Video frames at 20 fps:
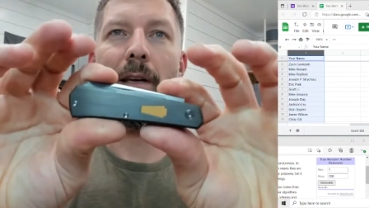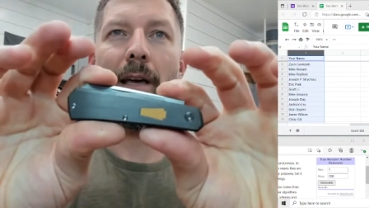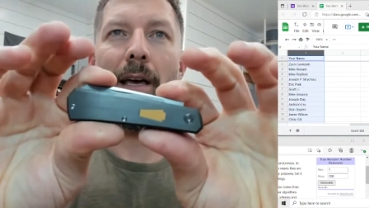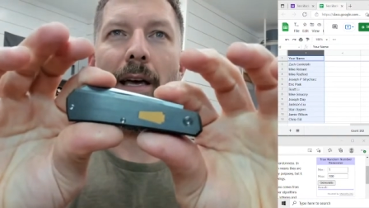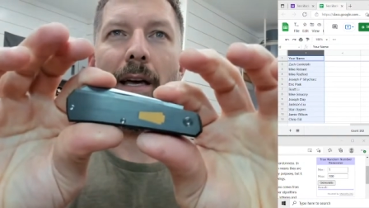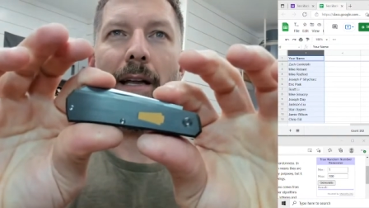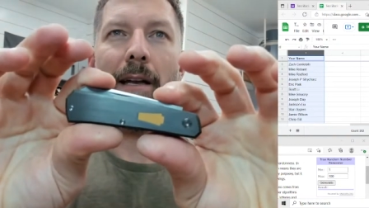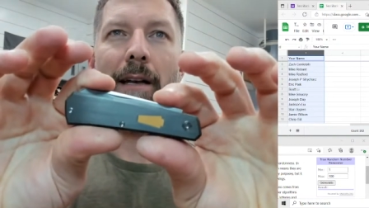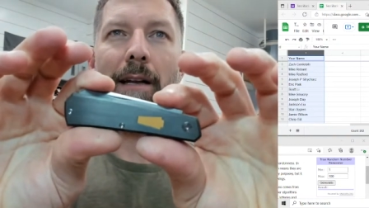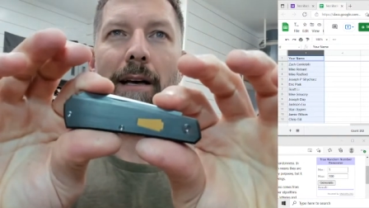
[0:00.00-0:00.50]

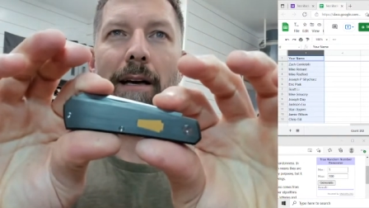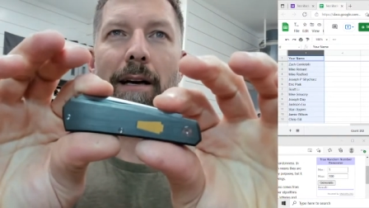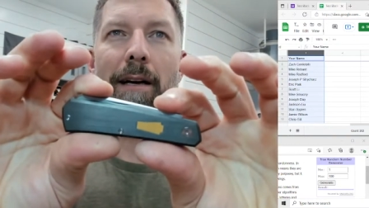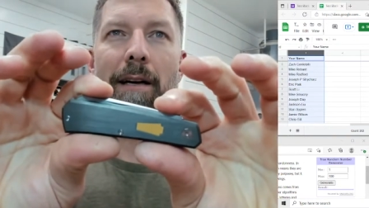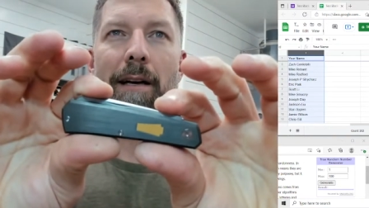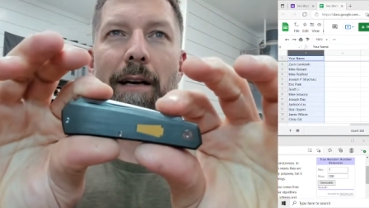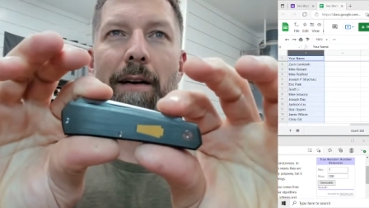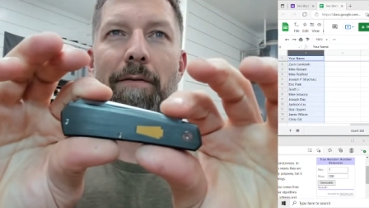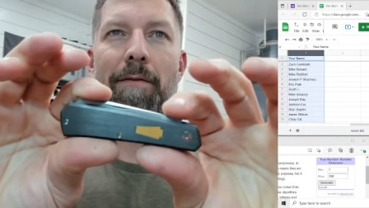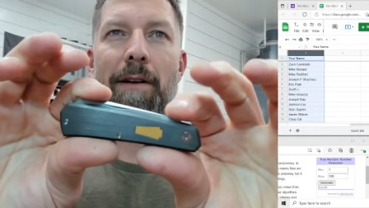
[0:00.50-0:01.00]
and
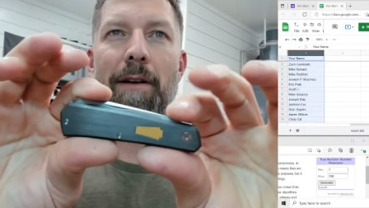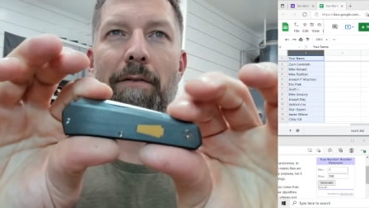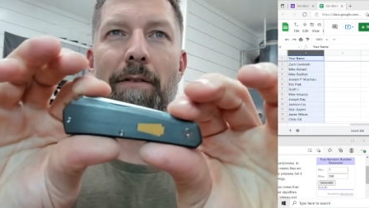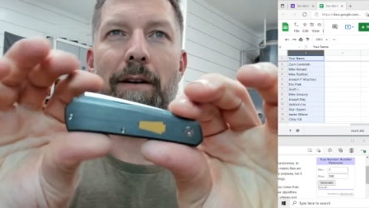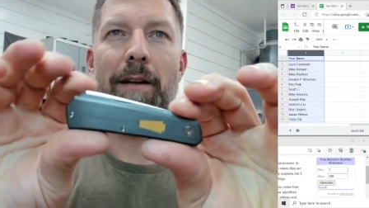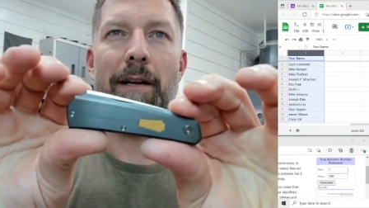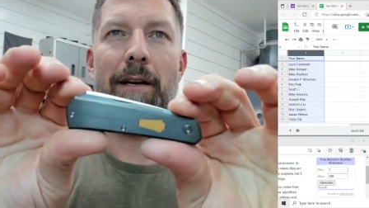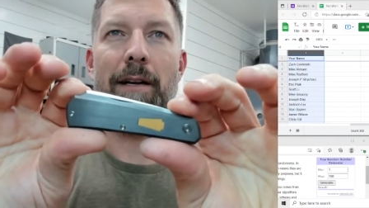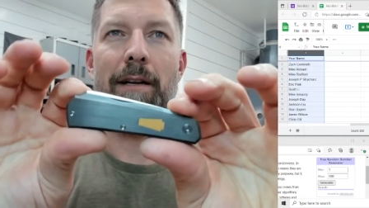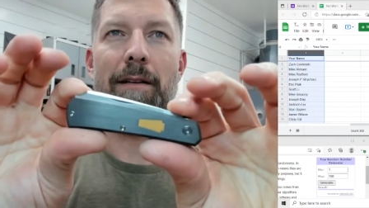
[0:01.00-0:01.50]
have never
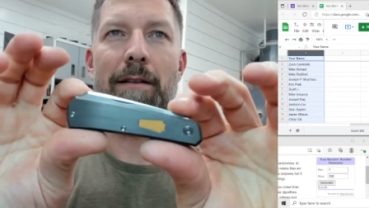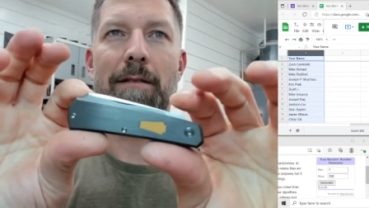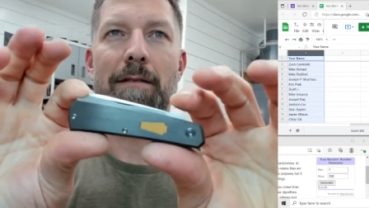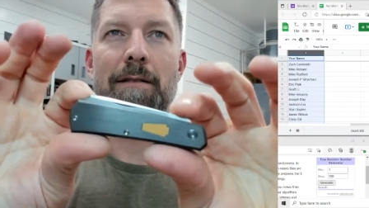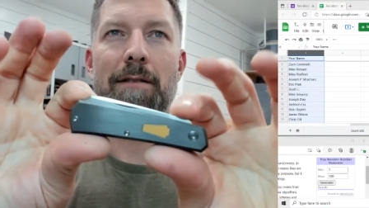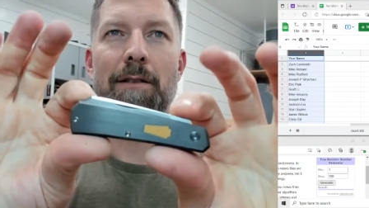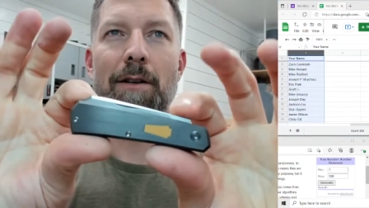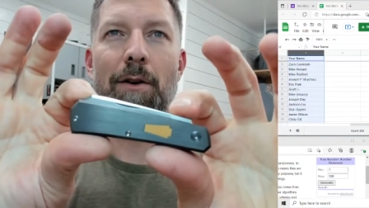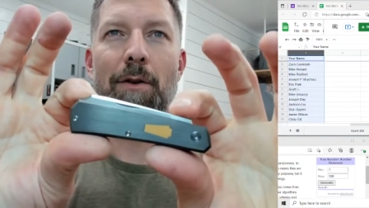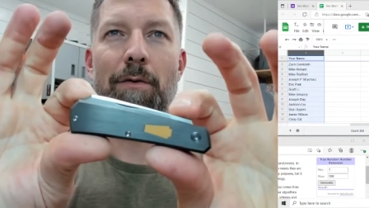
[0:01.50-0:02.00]
done it.
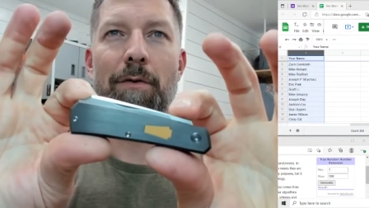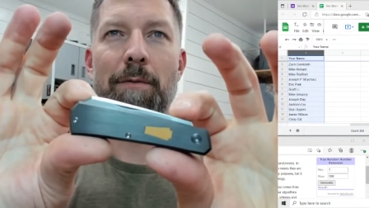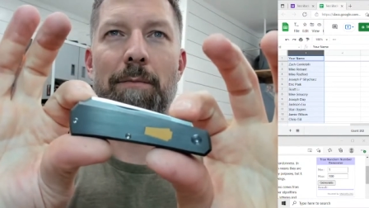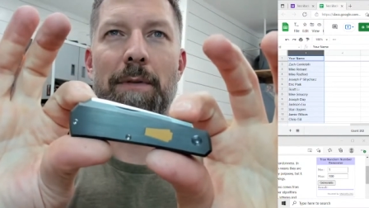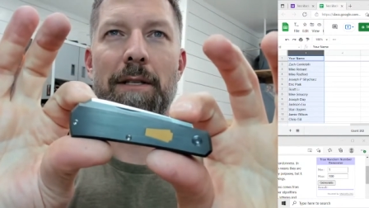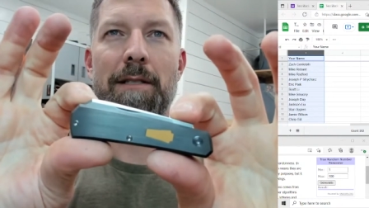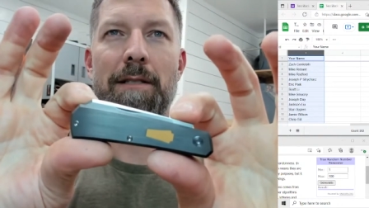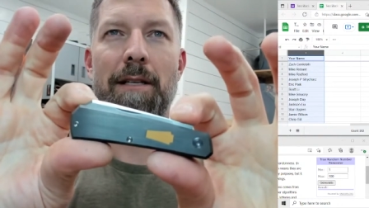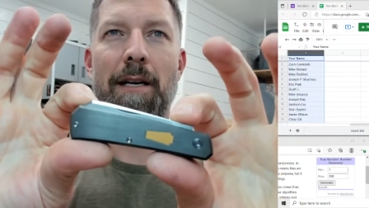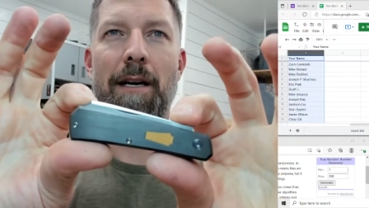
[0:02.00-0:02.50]
So from
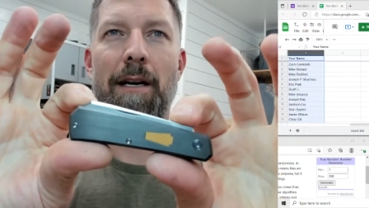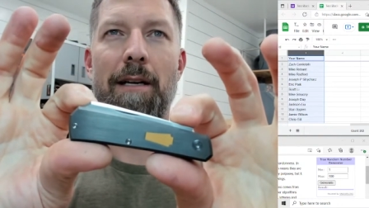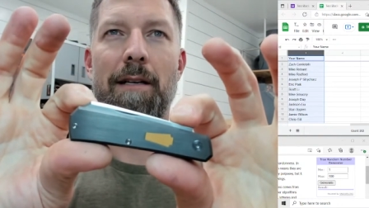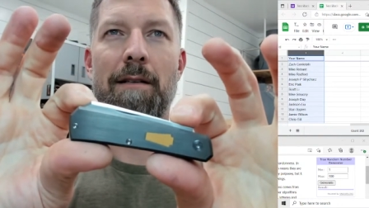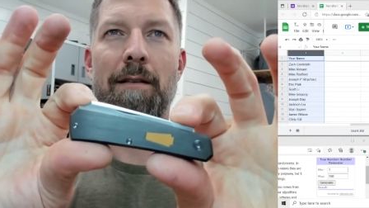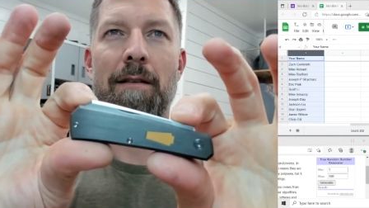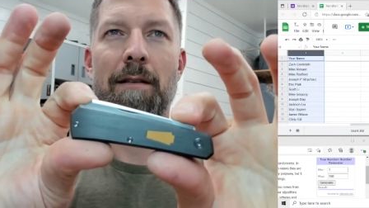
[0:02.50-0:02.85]
this side,